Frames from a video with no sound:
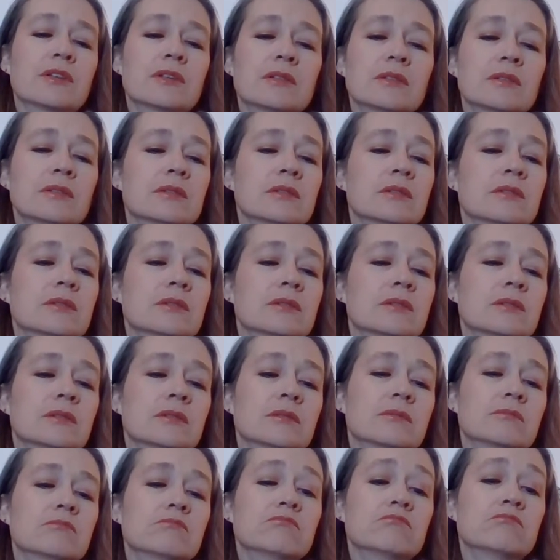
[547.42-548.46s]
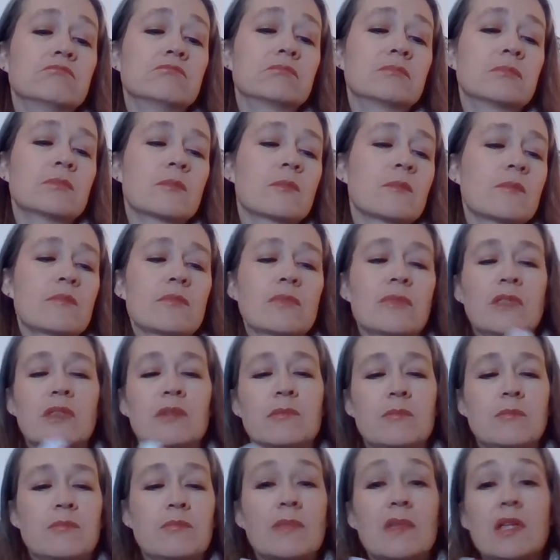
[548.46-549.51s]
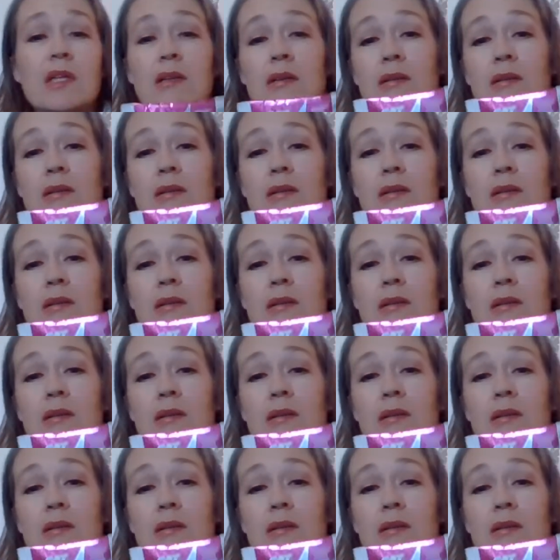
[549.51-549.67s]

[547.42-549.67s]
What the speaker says: Nobody speaks.